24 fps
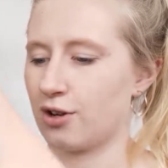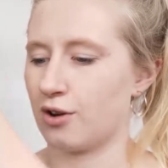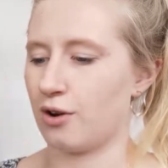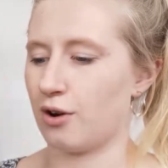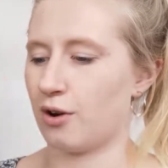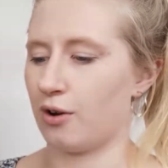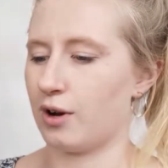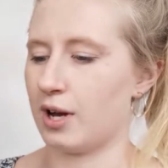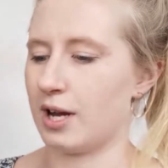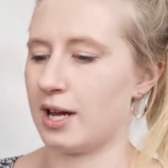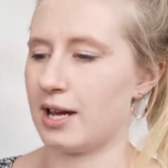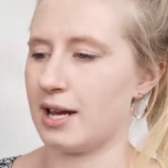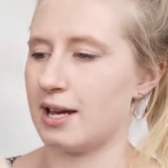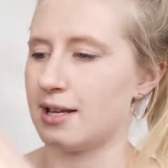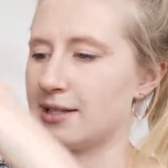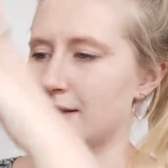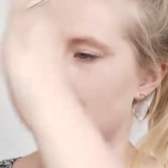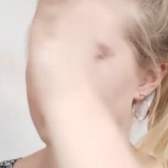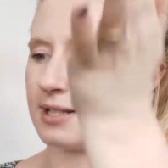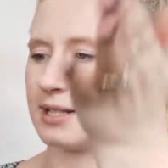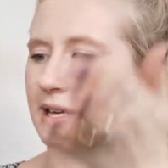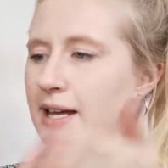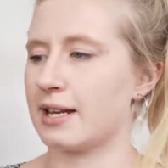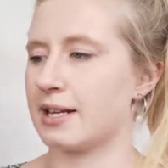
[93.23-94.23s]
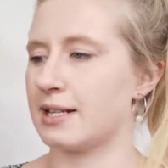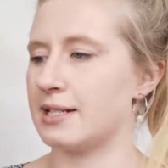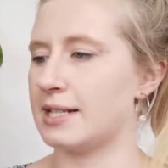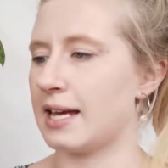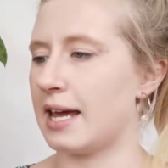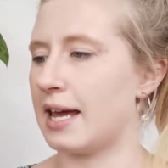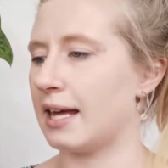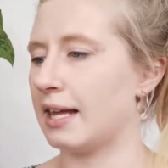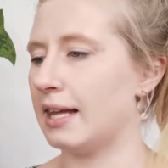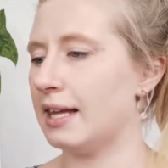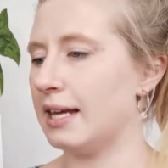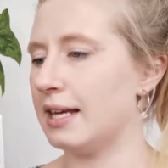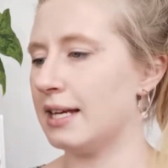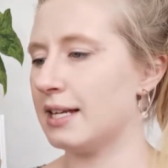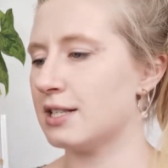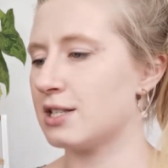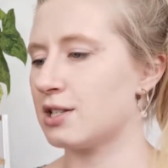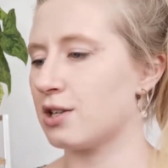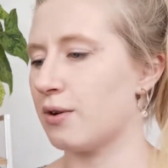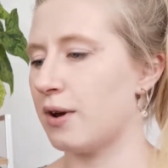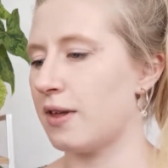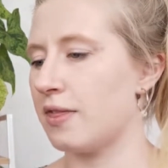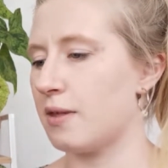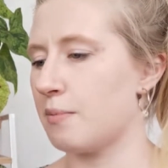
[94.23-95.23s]
it hasn't started dangling.
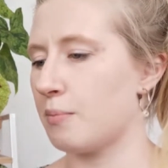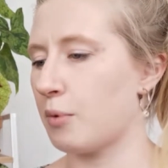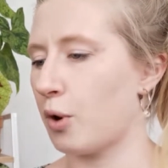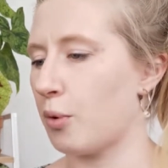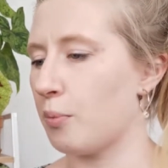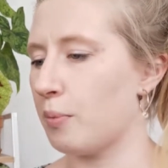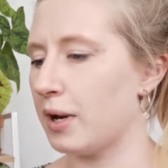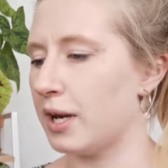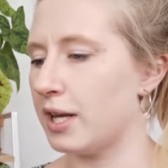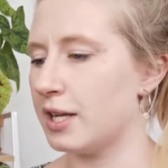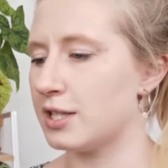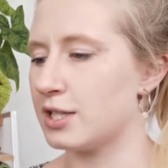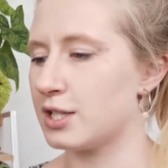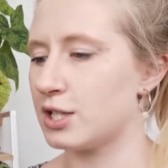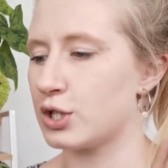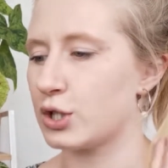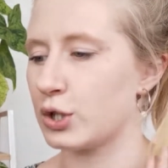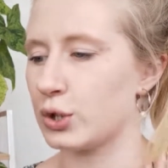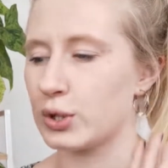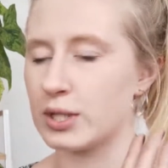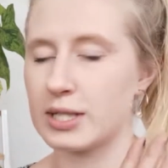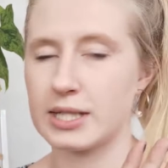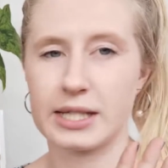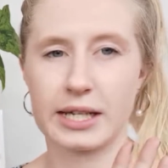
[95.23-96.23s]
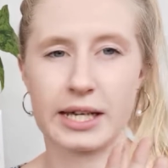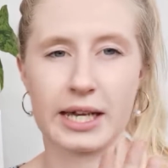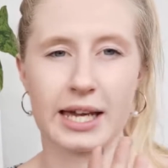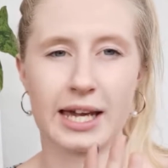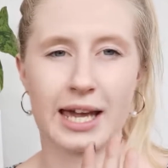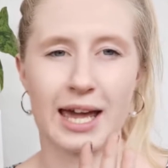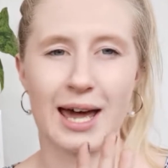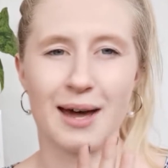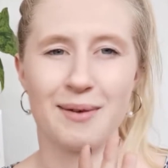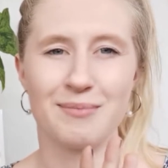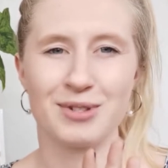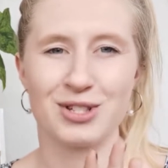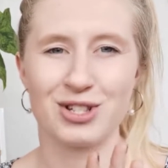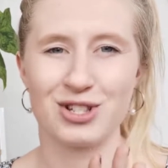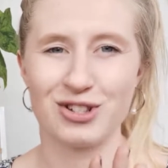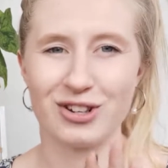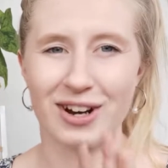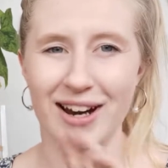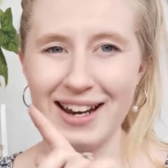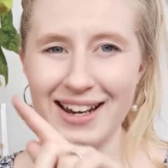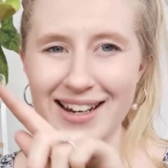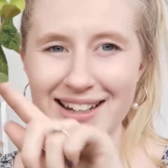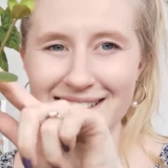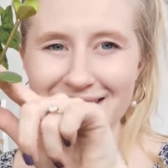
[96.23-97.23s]
So at the moment it's still sticking up
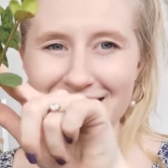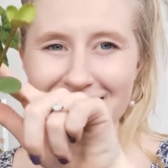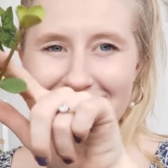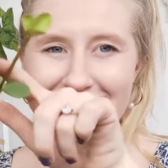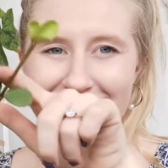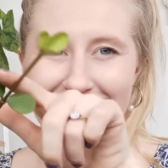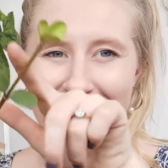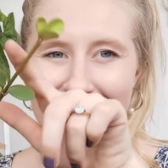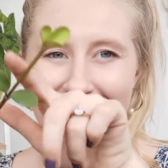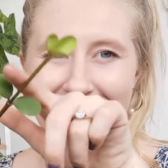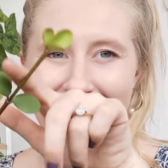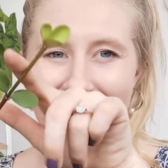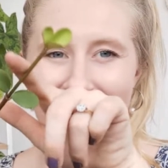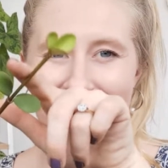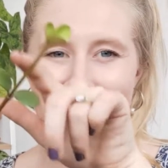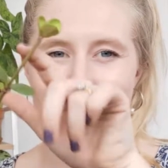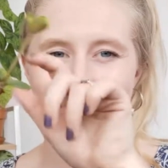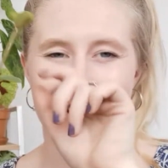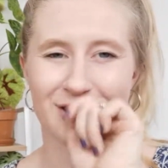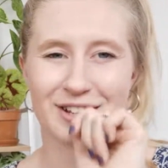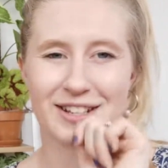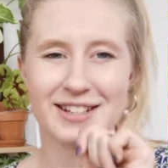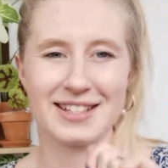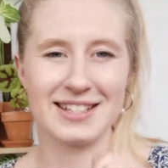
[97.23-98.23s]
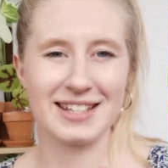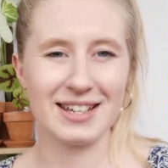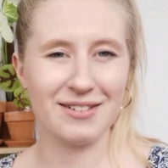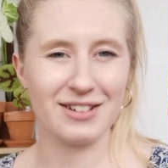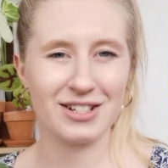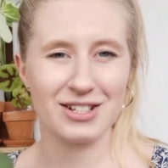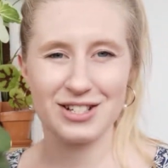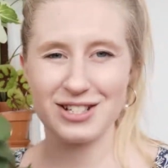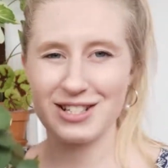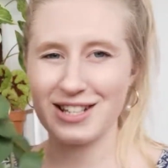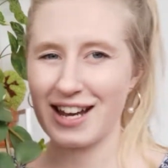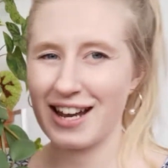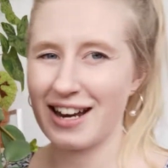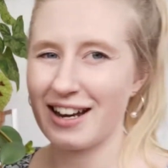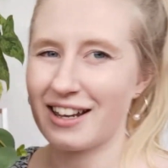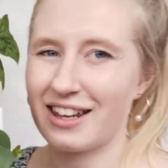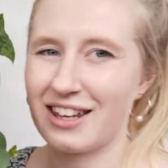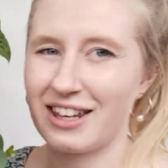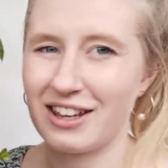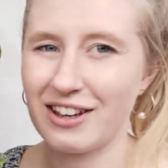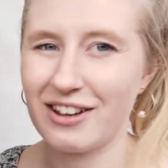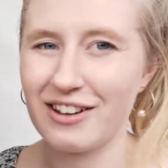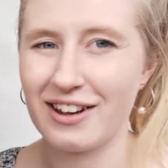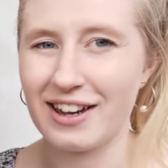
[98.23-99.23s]
straight, as you can see, which is kind of
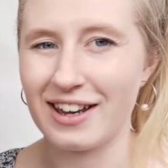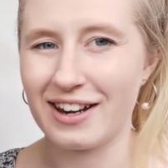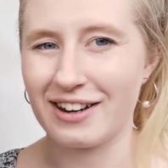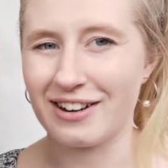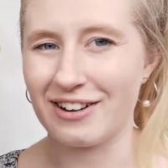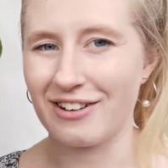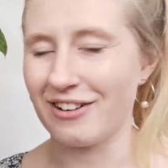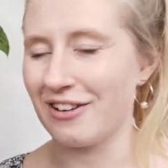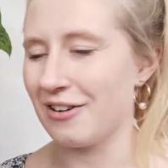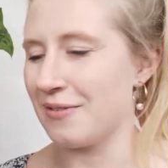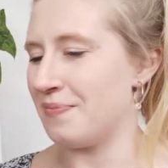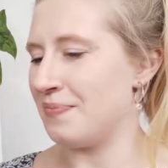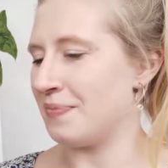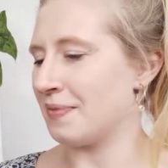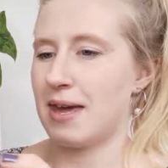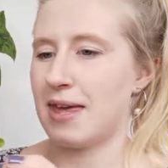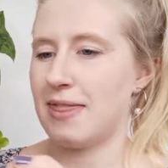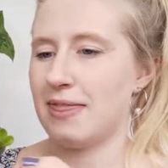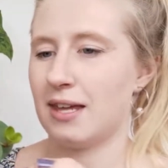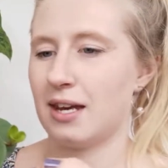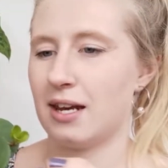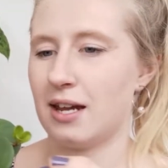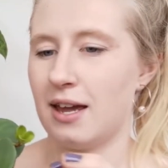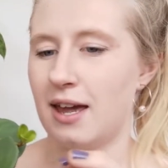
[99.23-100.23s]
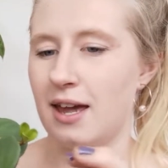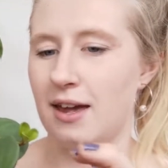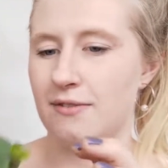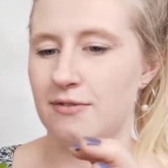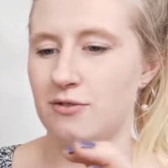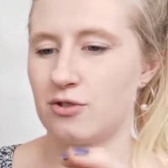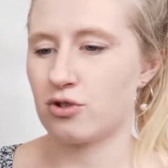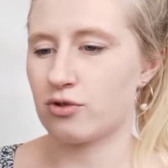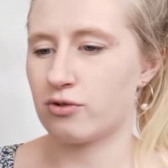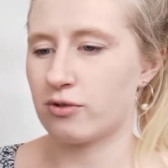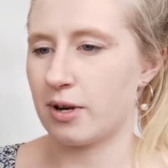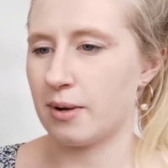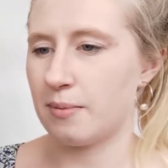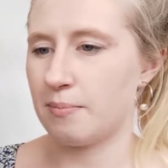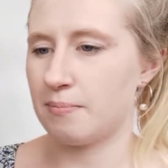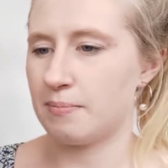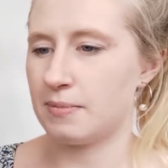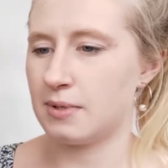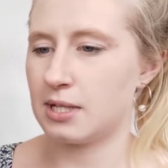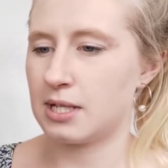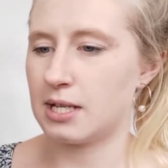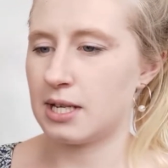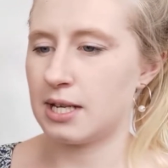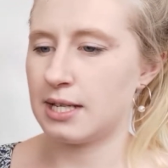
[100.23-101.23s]
cute. I don't know. And then I have
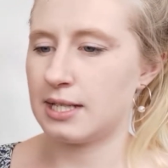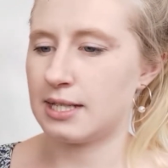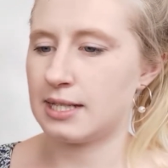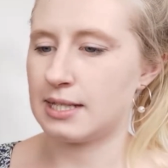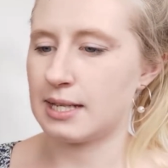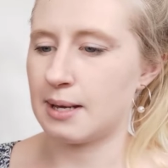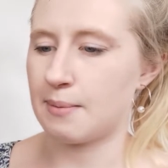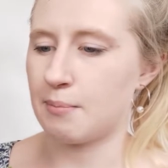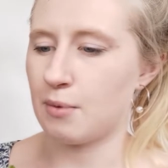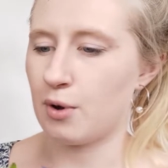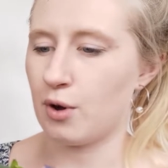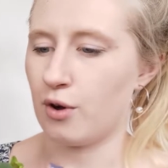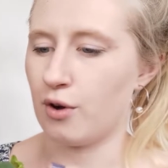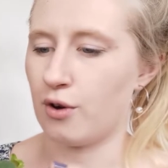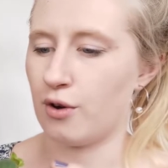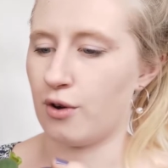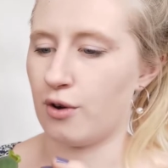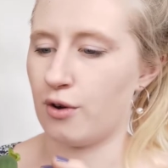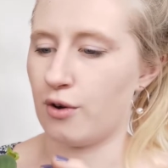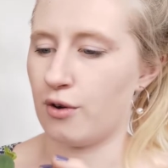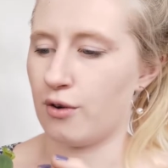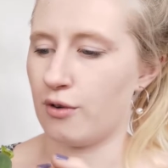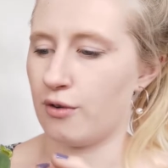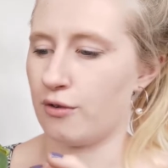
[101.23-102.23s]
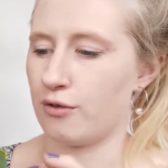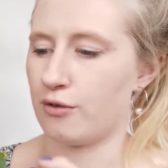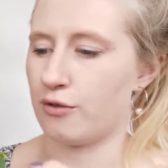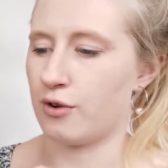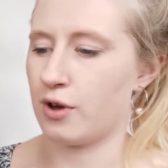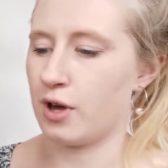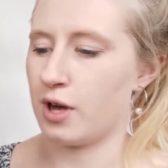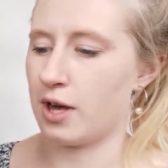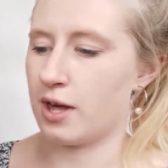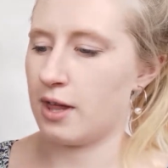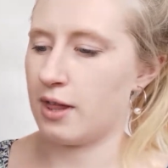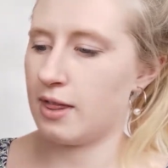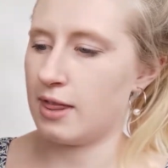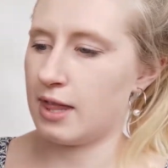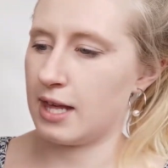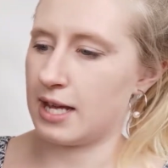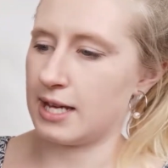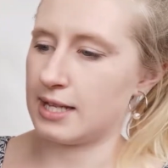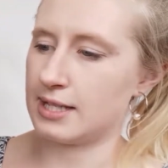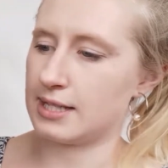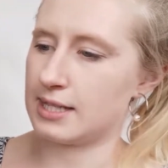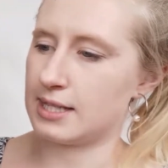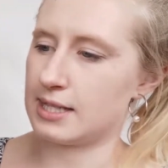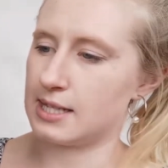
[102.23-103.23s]
trimmed some of
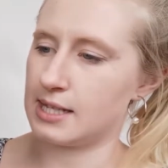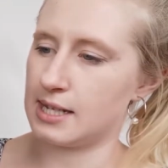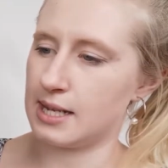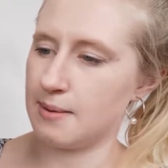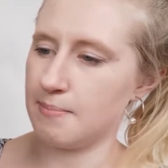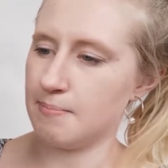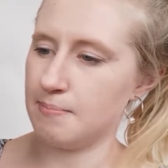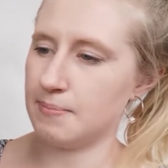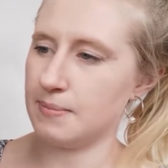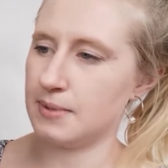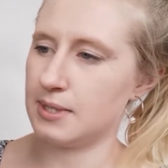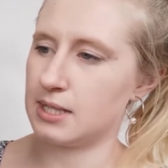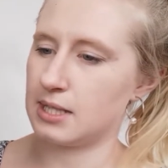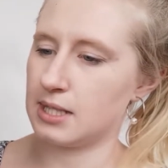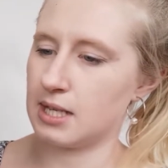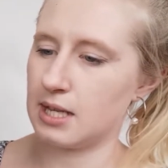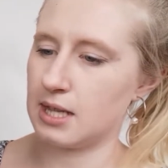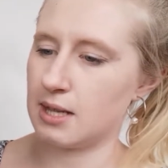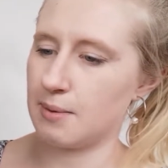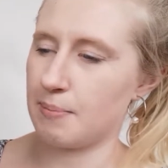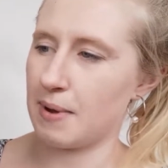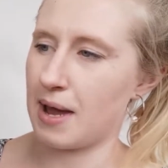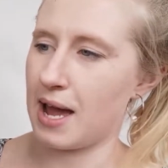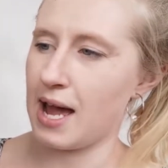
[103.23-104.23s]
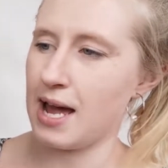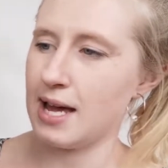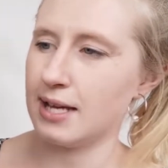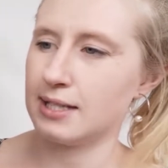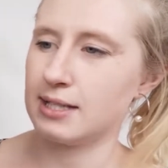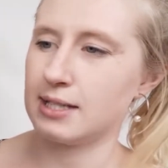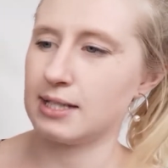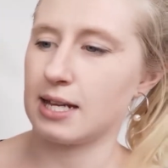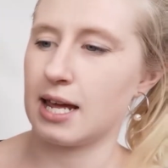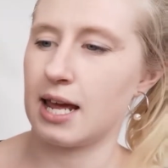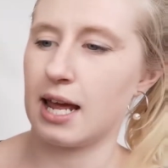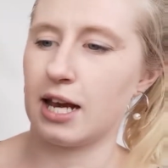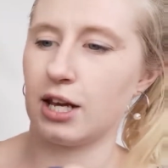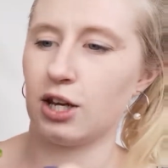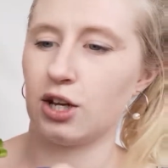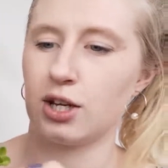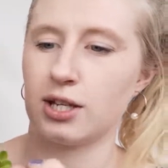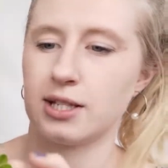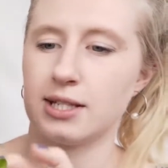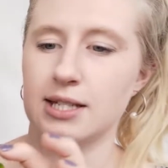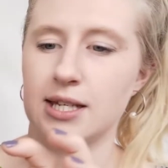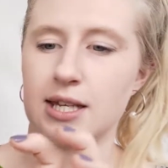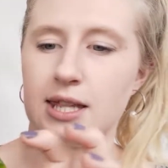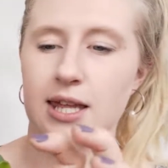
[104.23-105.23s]
these stems in the past, and you
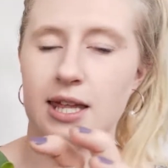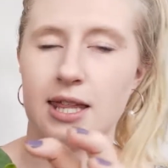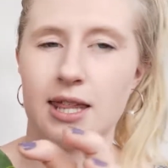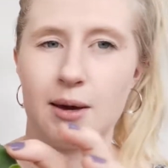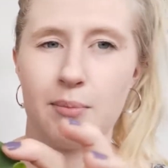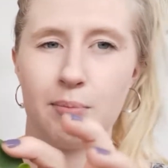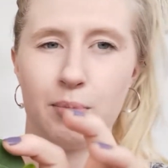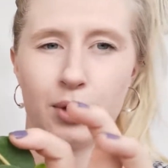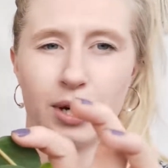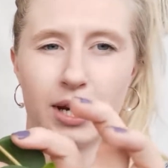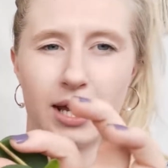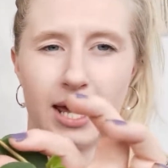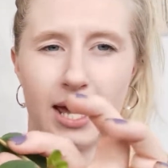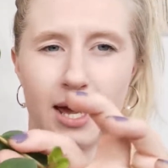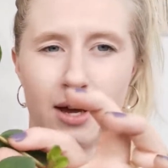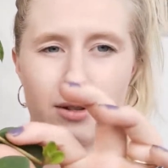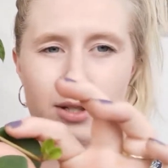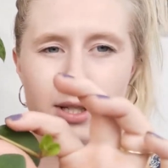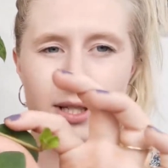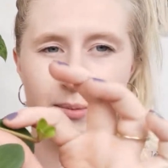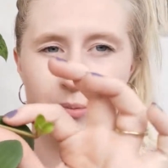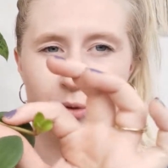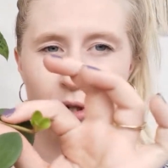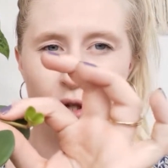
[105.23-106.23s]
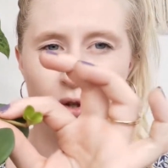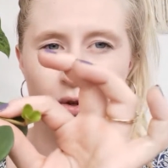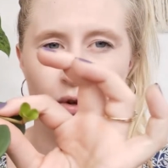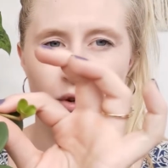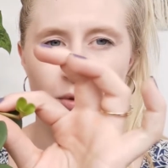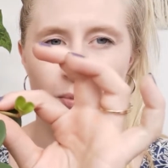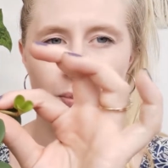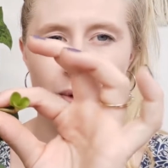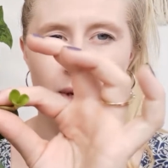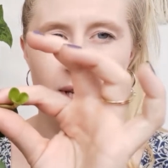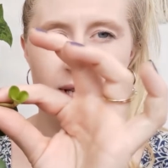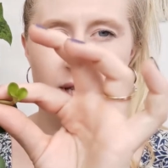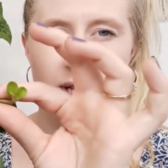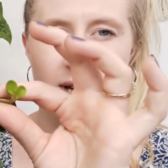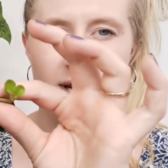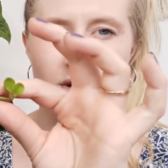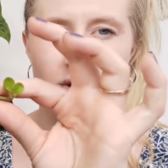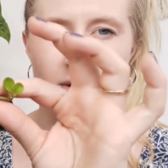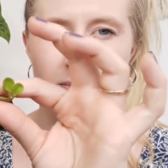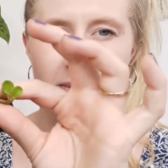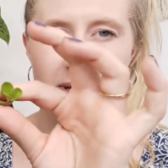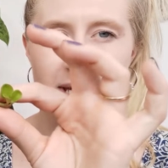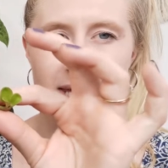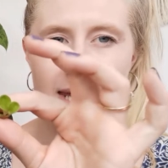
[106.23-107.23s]
can see that they're putting out some new growth points. So I
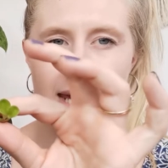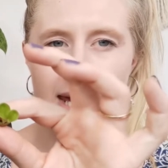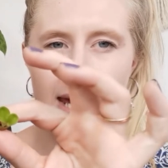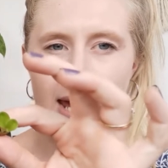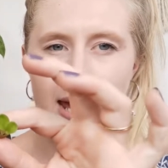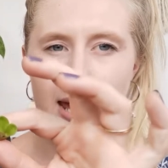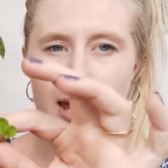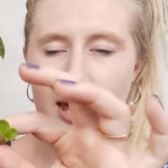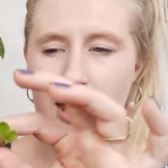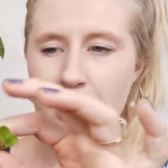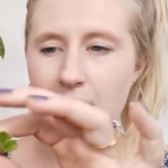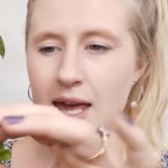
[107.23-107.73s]
trimmed it there.